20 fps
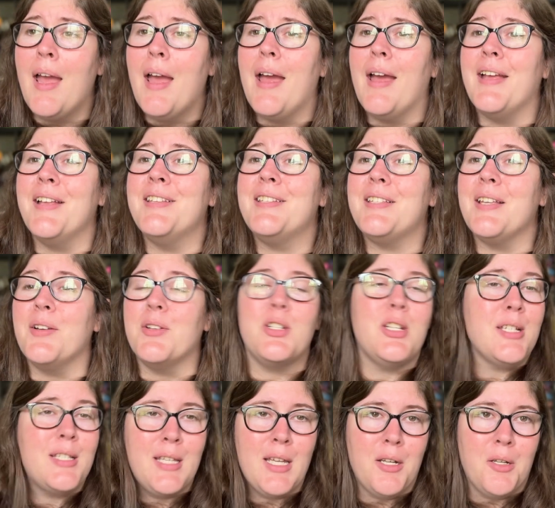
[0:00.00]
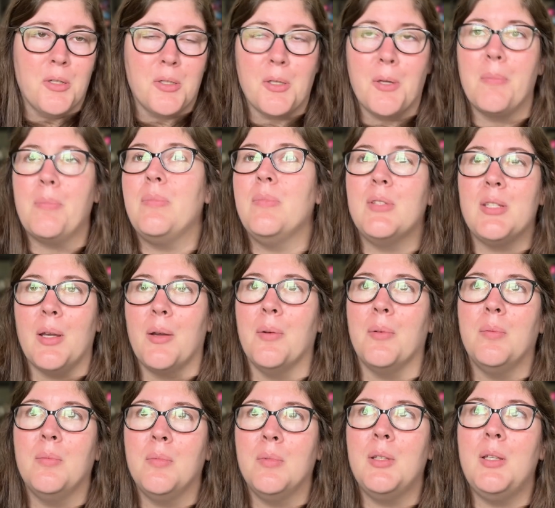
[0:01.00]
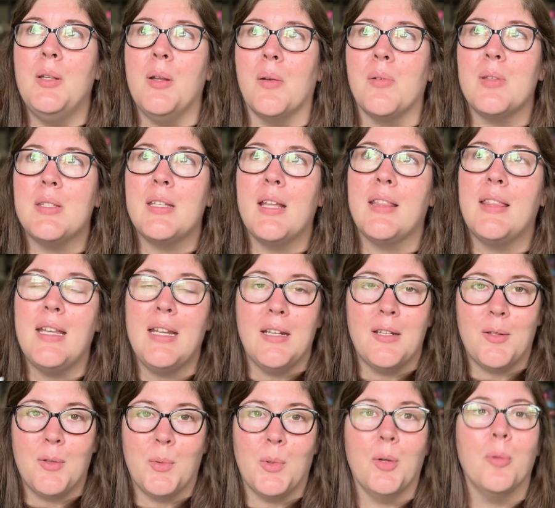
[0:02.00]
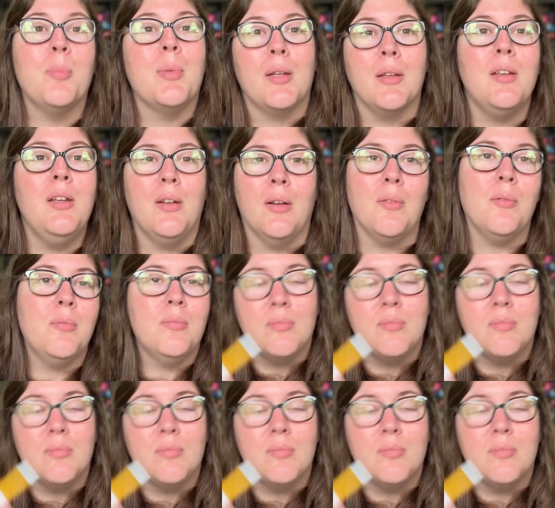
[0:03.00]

And so she's 10 years old. So, you know, it's not the end of the world, but you know,